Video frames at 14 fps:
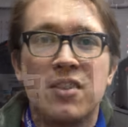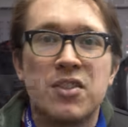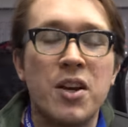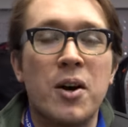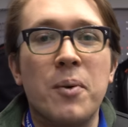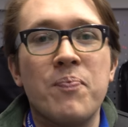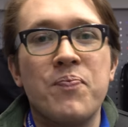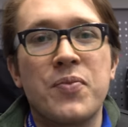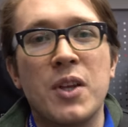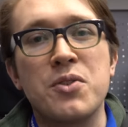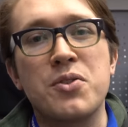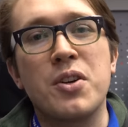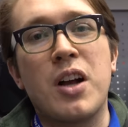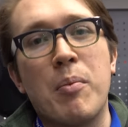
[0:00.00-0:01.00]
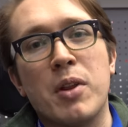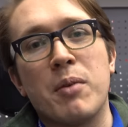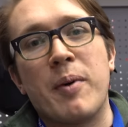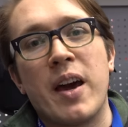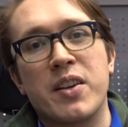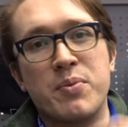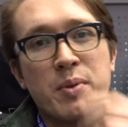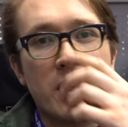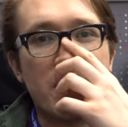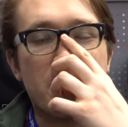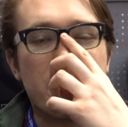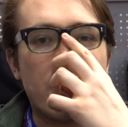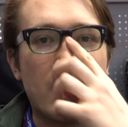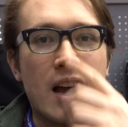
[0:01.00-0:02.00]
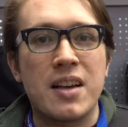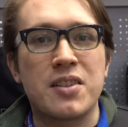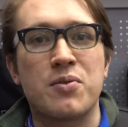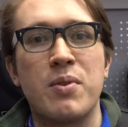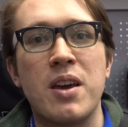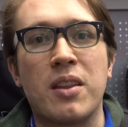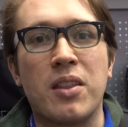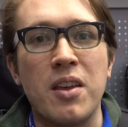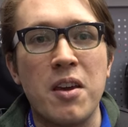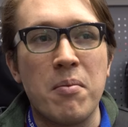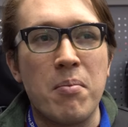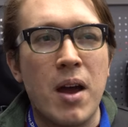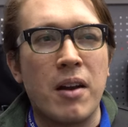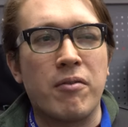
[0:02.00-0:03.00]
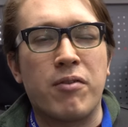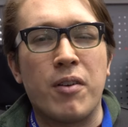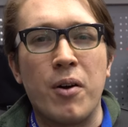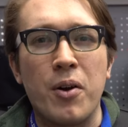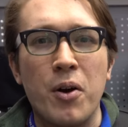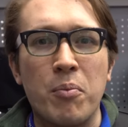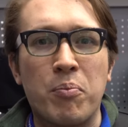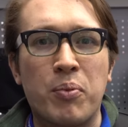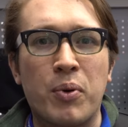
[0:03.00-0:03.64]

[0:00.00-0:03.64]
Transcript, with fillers: So those are a couple of bags we listed last week: the Manfrotto